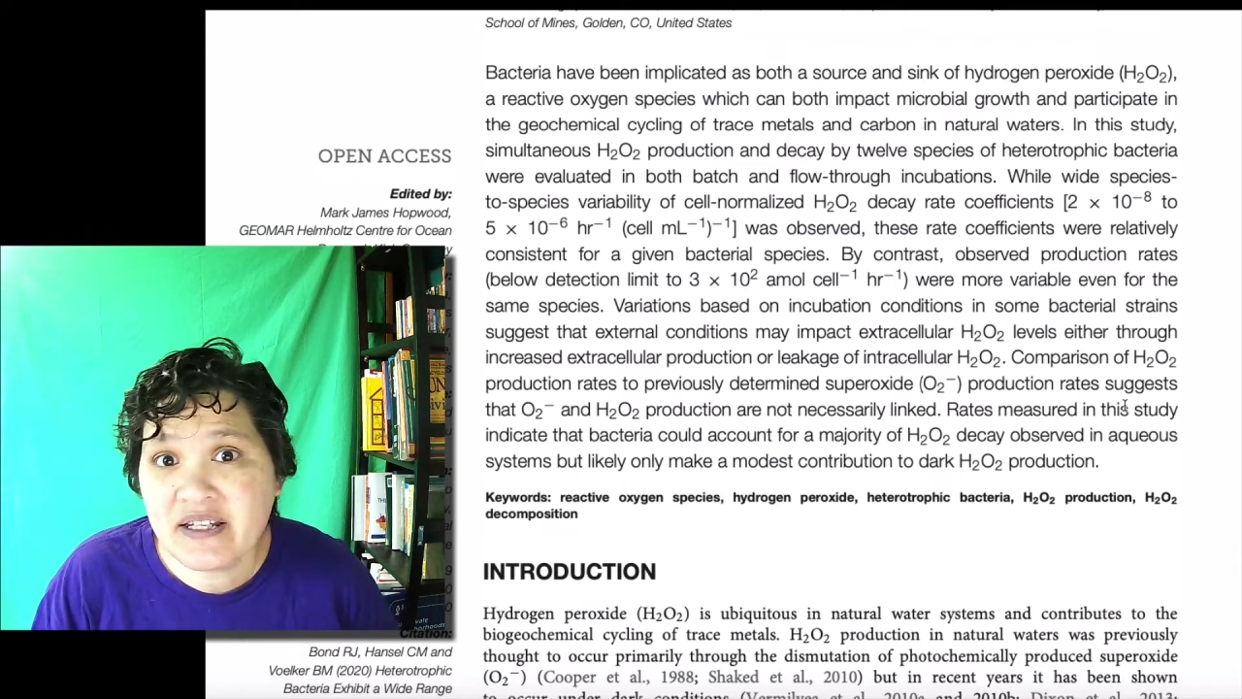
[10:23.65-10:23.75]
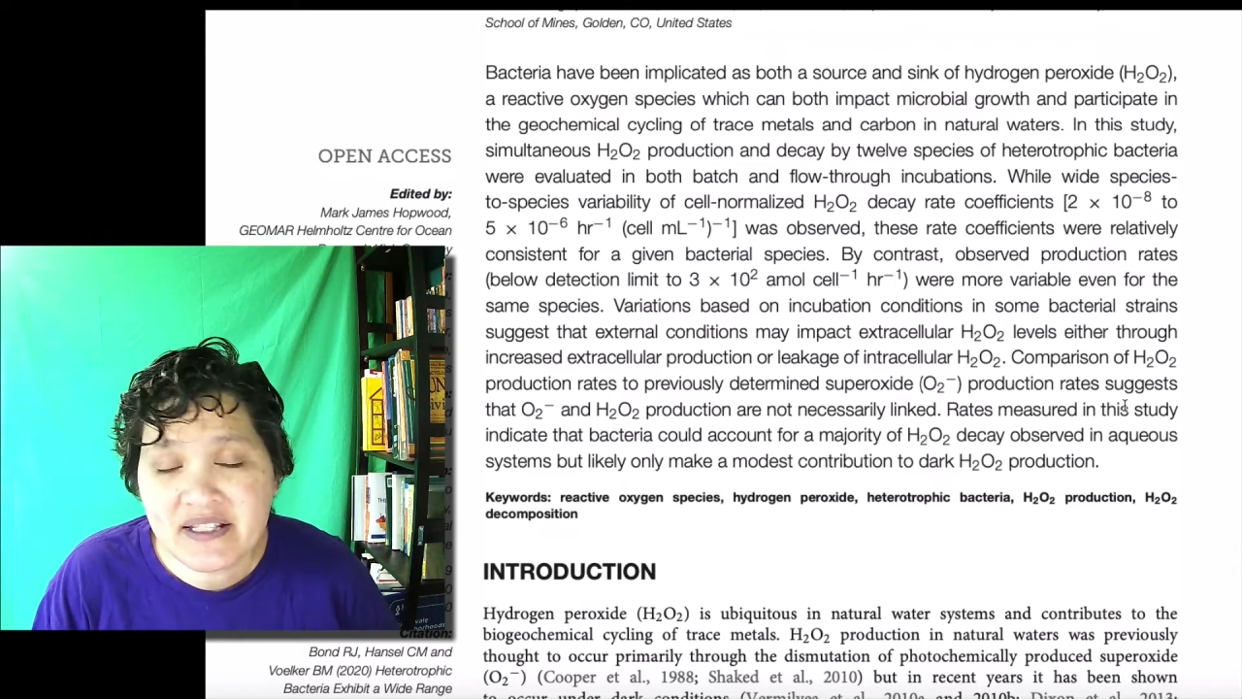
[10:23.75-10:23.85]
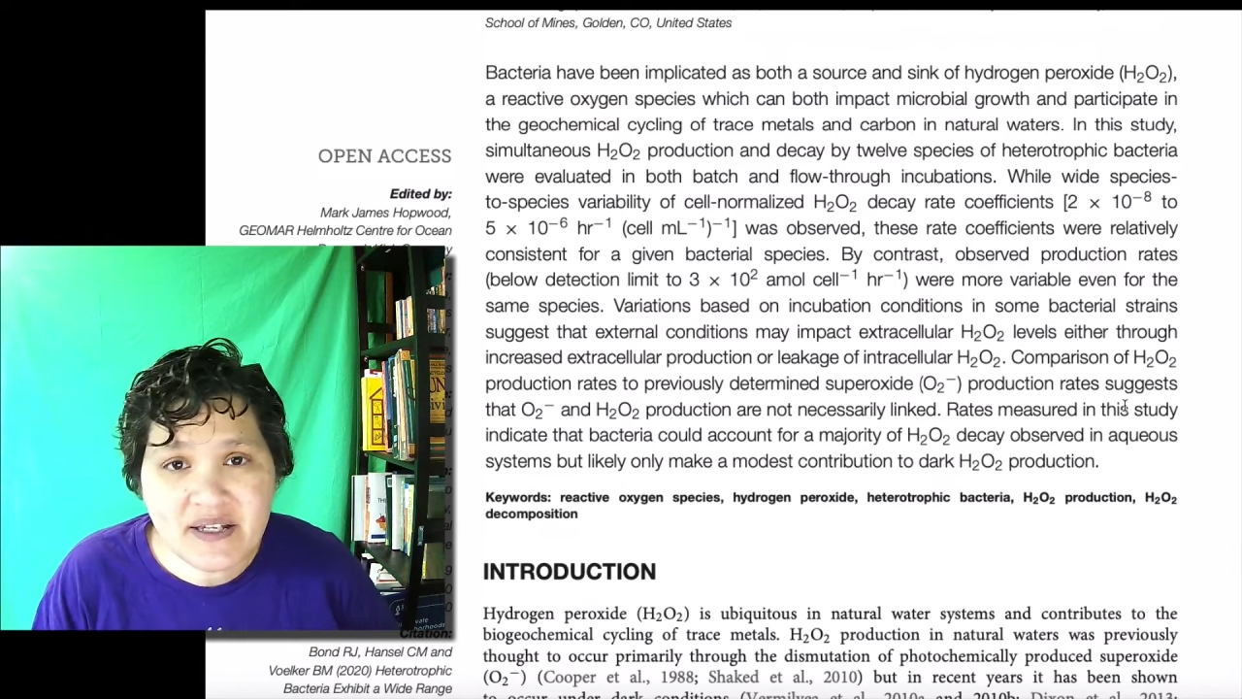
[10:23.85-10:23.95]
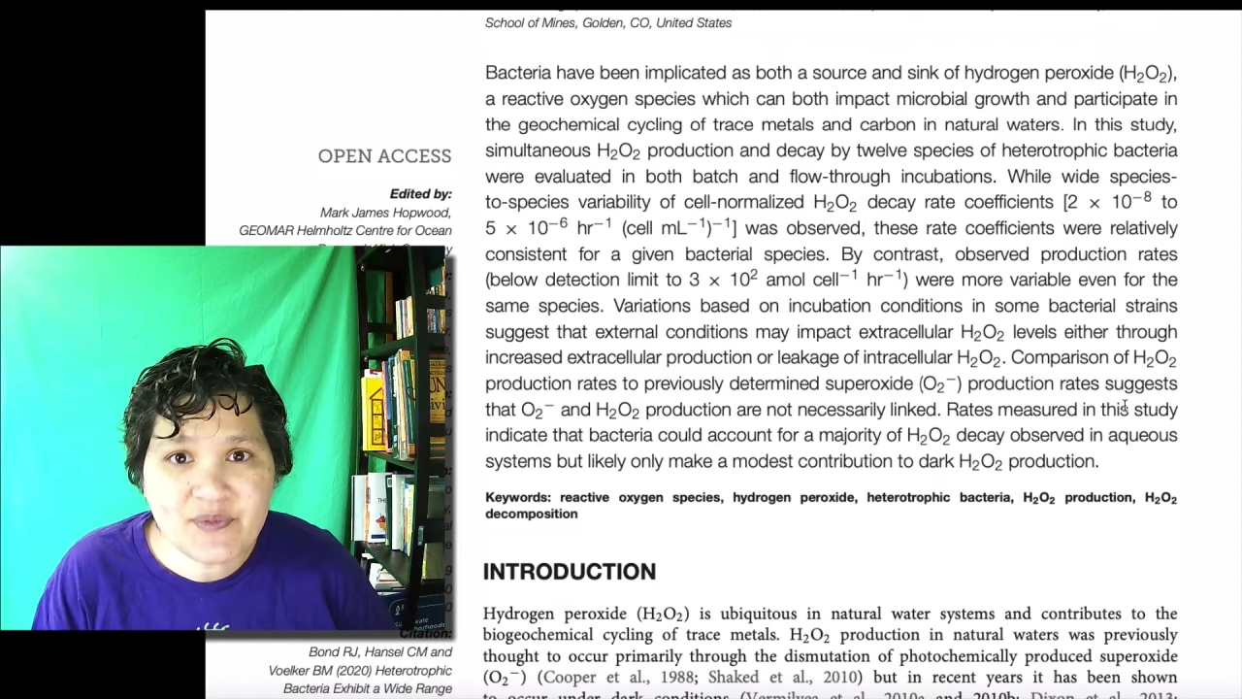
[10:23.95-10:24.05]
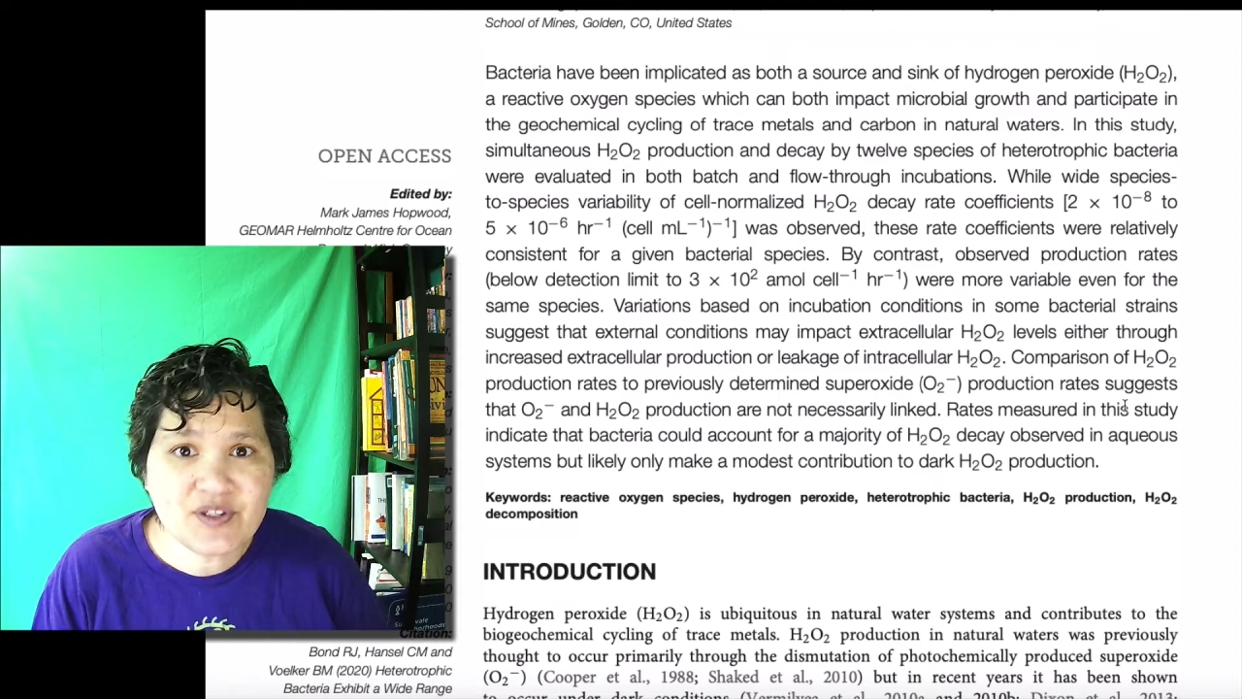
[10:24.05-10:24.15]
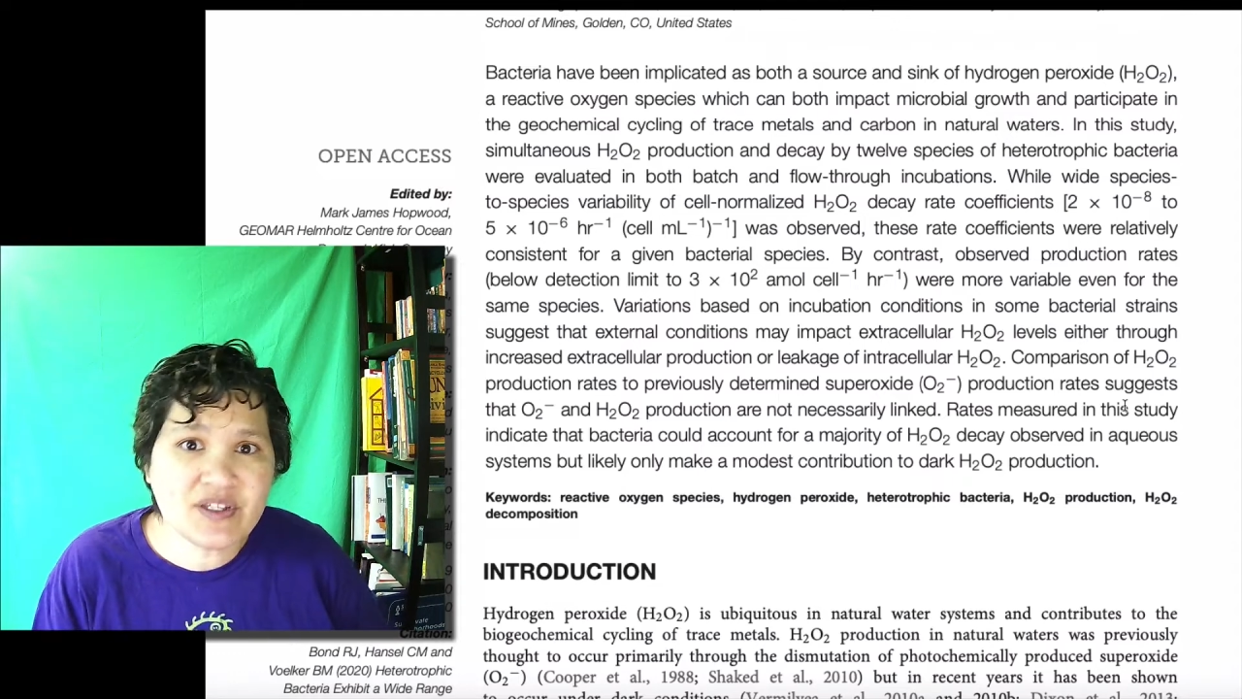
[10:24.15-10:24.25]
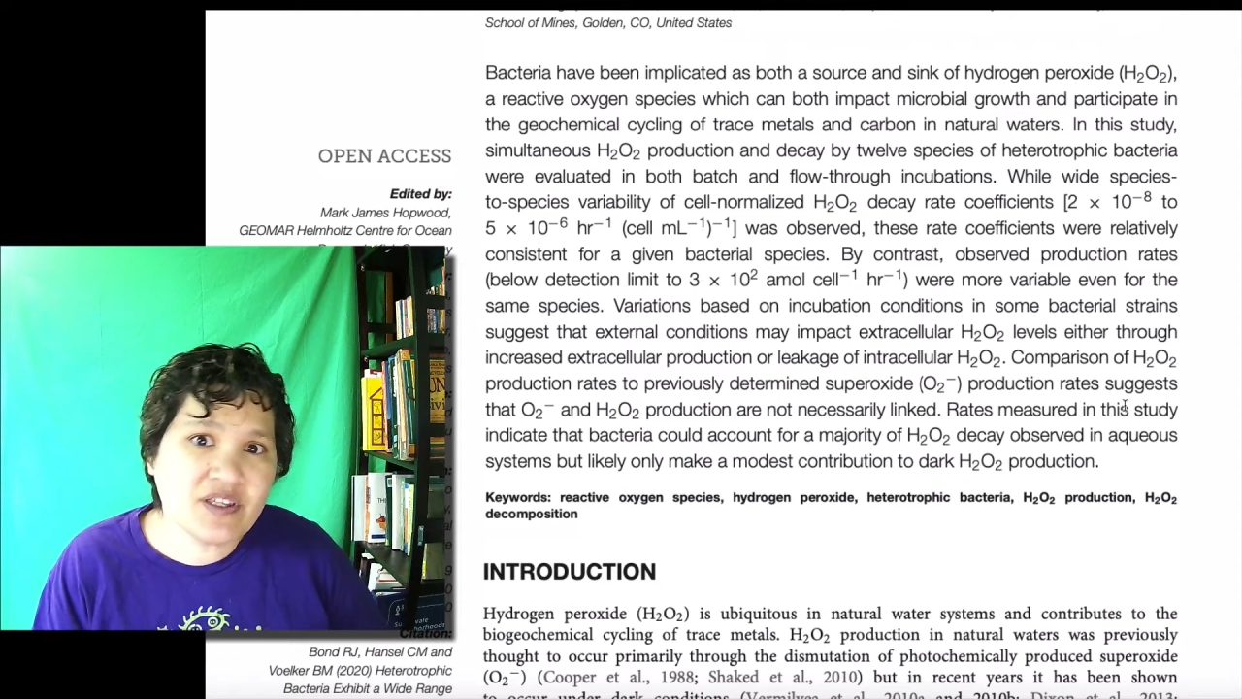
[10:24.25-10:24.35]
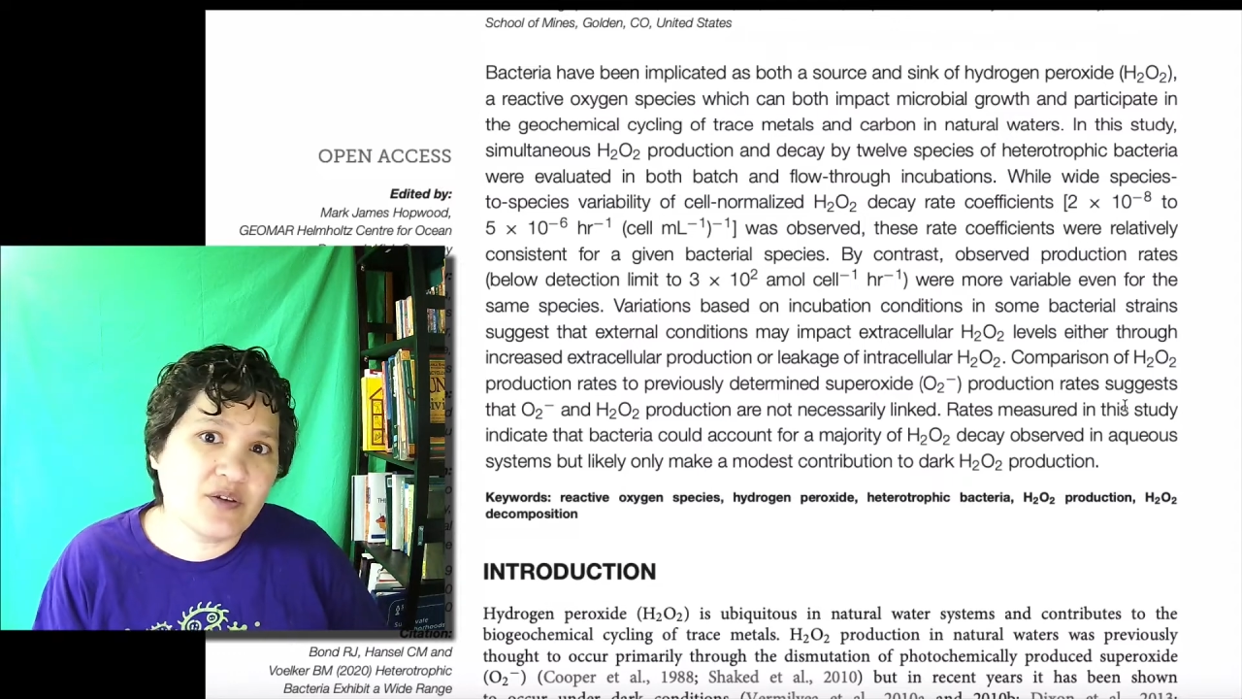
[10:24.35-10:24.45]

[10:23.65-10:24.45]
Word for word: anytime you see